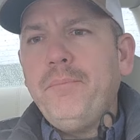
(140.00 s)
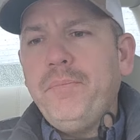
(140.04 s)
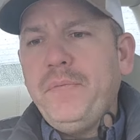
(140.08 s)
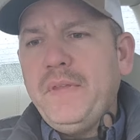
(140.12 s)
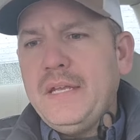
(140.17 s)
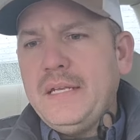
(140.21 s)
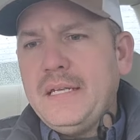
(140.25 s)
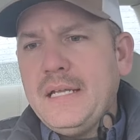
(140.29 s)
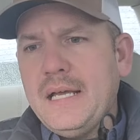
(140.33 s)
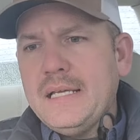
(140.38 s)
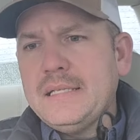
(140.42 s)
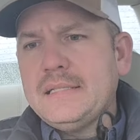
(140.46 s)

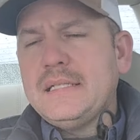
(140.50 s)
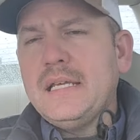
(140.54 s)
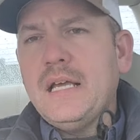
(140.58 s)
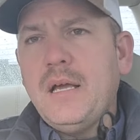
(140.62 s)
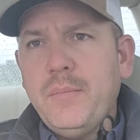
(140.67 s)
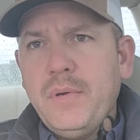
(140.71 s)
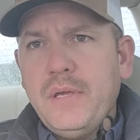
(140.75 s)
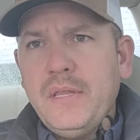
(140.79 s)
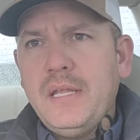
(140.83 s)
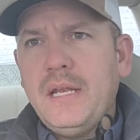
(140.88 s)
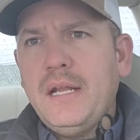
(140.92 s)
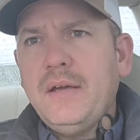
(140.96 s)
It does
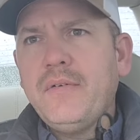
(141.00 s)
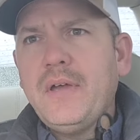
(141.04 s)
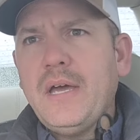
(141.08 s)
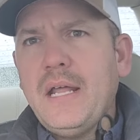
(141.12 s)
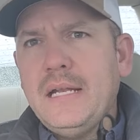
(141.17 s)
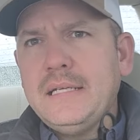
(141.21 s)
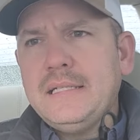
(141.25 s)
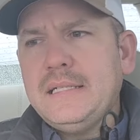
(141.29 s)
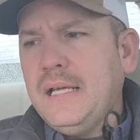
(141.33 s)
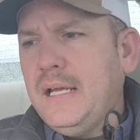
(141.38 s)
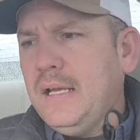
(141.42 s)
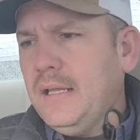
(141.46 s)
tell me that I've
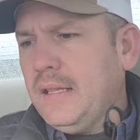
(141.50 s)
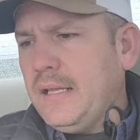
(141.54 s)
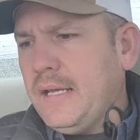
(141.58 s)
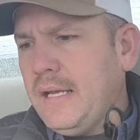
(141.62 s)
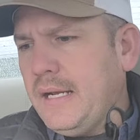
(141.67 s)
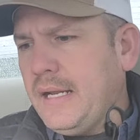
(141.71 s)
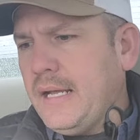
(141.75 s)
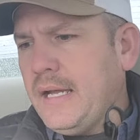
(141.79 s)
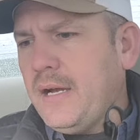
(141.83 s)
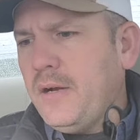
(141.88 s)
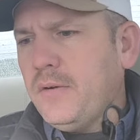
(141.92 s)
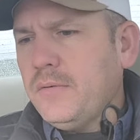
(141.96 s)
got a tail
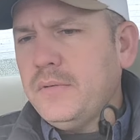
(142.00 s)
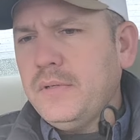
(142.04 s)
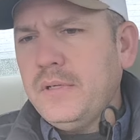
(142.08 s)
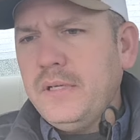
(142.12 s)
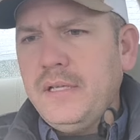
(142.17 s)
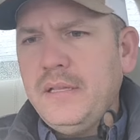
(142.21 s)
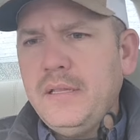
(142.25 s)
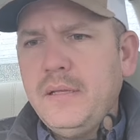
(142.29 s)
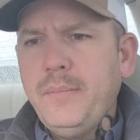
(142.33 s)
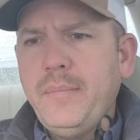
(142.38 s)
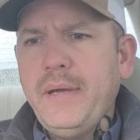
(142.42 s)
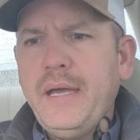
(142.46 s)
light out
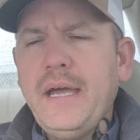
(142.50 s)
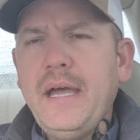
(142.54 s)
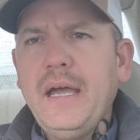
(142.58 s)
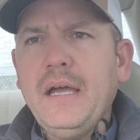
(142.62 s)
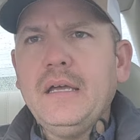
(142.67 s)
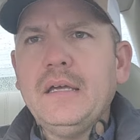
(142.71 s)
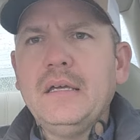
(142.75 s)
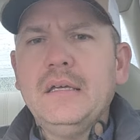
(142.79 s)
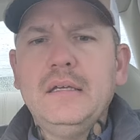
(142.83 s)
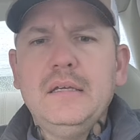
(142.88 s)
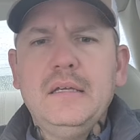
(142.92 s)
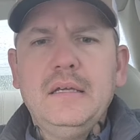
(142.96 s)
in the
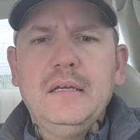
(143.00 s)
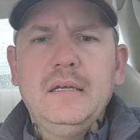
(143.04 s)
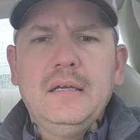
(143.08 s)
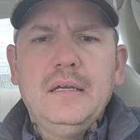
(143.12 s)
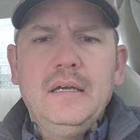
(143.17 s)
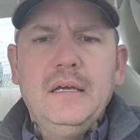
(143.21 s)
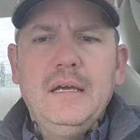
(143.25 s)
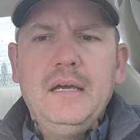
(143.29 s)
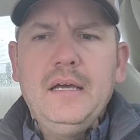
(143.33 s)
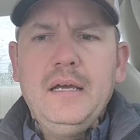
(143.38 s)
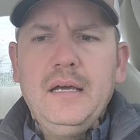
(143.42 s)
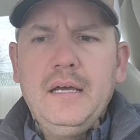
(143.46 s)
back.
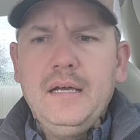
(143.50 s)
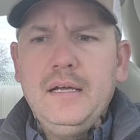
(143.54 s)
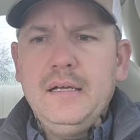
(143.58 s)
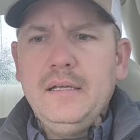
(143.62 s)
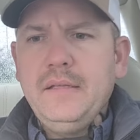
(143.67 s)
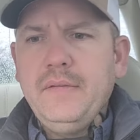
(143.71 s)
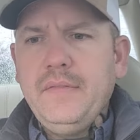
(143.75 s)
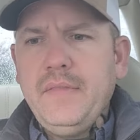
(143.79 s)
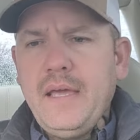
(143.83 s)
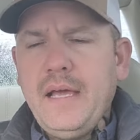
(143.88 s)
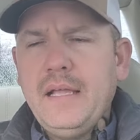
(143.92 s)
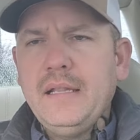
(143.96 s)

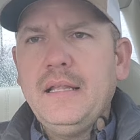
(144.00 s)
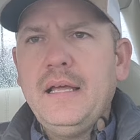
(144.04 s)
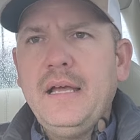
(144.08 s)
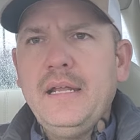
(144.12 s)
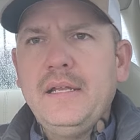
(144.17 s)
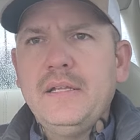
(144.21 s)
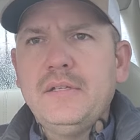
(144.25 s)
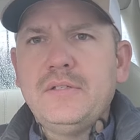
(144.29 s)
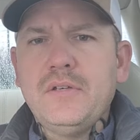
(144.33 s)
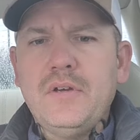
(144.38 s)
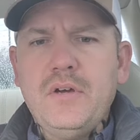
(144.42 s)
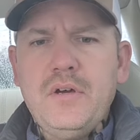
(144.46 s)
That
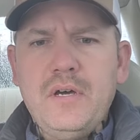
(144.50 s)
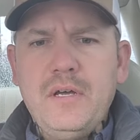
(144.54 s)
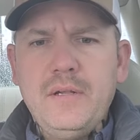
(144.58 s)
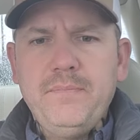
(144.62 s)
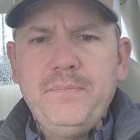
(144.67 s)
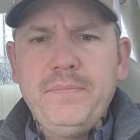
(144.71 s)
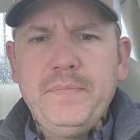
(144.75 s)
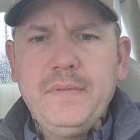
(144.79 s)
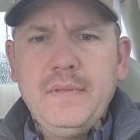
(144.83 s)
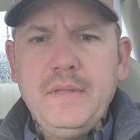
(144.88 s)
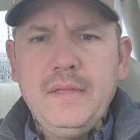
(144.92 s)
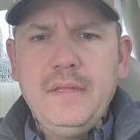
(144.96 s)
light is
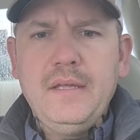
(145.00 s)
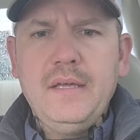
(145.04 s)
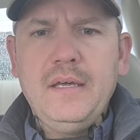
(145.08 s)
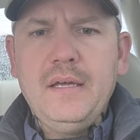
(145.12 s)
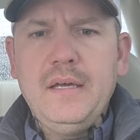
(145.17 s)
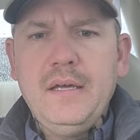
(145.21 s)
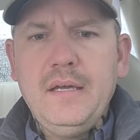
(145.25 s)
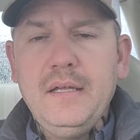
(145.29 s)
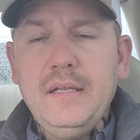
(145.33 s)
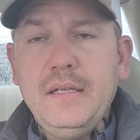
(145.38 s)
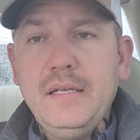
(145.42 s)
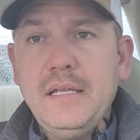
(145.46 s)
on,
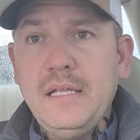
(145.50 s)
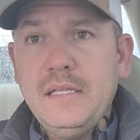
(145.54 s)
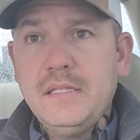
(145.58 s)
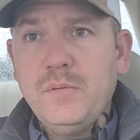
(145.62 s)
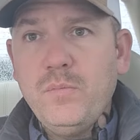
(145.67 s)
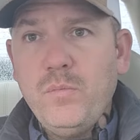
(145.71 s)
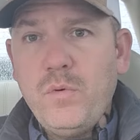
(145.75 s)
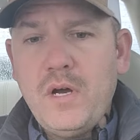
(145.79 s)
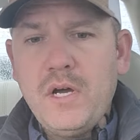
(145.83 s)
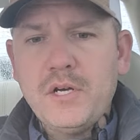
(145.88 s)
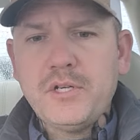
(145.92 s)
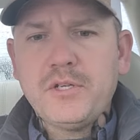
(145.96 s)
needs
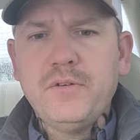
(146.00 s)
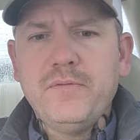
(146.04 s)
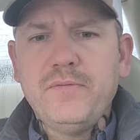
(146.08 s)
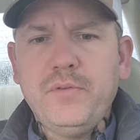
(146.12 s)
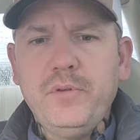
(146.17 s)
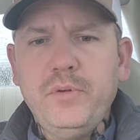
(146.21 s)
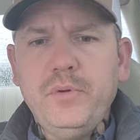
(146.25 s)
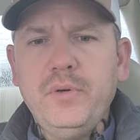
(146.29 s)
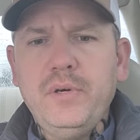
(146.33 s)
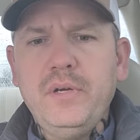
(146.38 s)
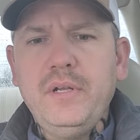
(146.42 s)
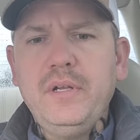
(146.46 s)
some washer
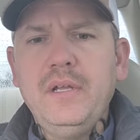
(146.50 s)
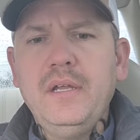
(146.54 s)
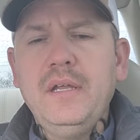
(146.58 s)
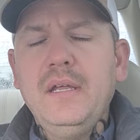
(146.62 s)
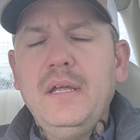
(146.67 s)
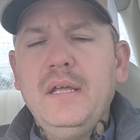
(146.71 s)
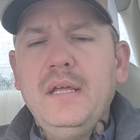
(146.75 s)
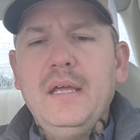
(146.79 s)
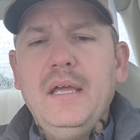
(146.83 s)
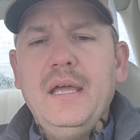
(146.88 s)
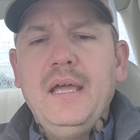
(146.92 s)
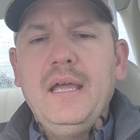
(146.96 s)
fluid,
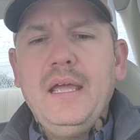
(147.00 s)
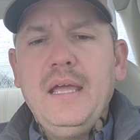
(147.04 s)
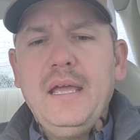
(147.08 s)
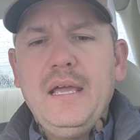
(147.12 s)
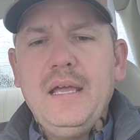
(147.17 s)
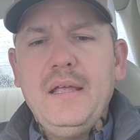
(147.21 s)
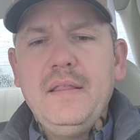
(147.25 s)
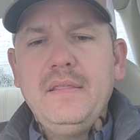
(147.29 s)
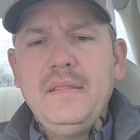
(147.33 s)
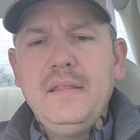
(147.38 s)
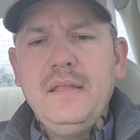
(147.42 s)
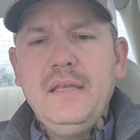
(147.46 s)

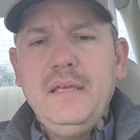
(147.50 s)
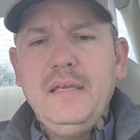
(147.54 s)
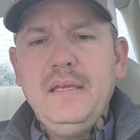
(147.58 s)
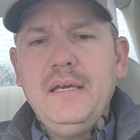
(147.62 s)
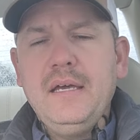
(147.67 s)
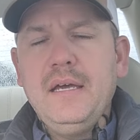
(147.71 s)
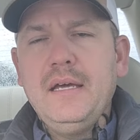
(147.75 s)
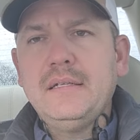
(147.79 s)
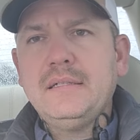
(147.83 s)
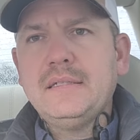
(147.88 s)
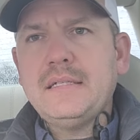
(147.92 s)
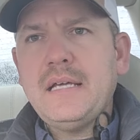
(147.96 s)
and
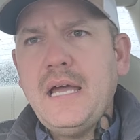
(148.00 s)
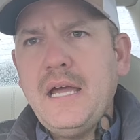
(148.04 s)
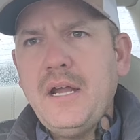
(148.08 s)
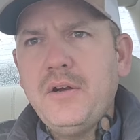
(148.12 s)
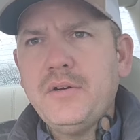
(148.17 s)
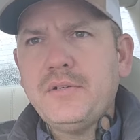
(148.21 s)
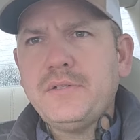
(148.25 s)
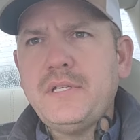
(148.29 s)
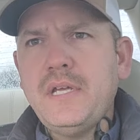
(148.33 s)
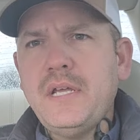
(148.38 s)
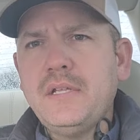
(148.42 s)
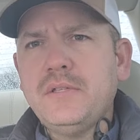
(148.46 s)
the
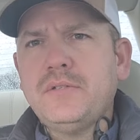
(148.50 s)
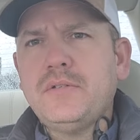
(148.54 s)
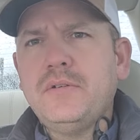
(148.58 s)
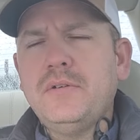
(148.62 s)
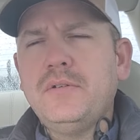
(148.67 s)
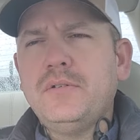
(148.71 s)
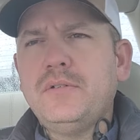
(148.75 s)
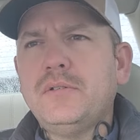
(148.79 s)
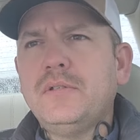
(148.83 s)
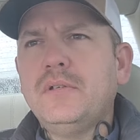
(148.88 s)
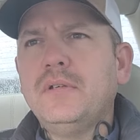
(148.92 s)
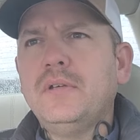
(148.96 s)
tire
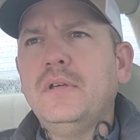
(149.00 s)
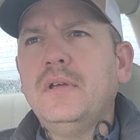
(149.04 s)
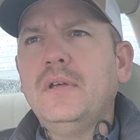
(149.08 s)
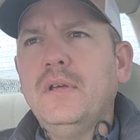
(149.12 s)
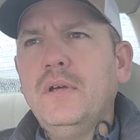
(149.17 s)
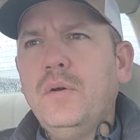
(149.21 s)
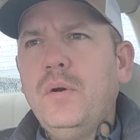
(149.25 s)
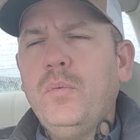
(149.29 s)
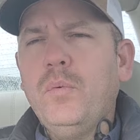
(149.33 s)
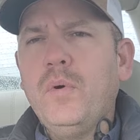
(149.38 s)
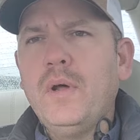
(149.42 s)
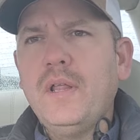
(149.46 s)
sensors,
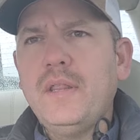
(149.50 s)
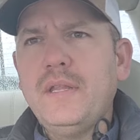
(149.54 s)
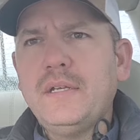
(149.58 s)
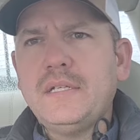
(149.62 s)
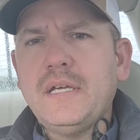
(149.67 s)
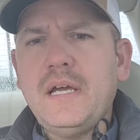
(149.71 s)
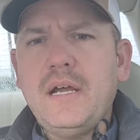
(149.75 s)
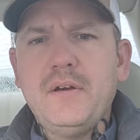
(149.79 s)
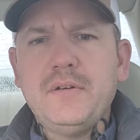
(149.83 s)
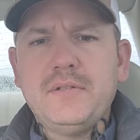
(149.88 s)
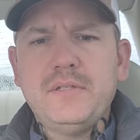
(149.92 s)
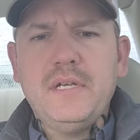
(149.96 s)
one of the
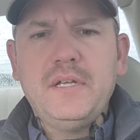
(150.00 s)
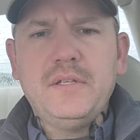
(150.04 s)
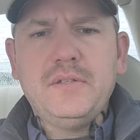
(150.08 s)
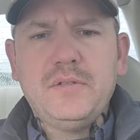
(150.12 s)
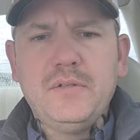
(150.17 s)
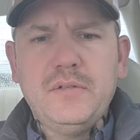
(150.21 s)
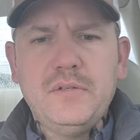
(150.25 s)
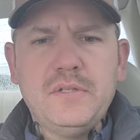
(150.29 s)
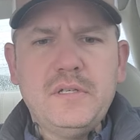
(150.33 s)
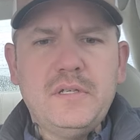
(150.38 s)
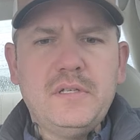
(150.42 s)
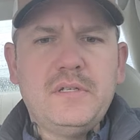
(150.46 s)
tire
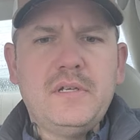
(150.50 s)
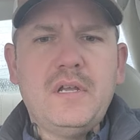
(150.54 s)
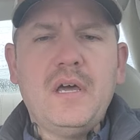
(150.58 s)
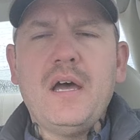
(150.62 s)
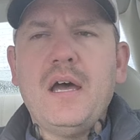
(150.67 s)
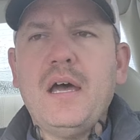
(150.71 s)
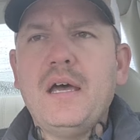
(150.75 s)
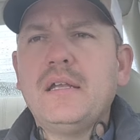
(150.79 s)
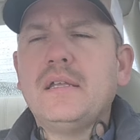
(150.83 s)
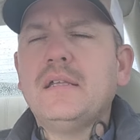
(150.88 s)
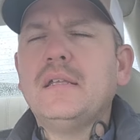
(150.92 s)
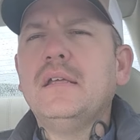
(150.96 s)
sensors is
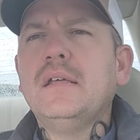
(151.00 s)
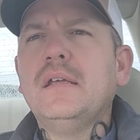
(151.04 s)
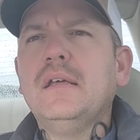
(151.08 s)
not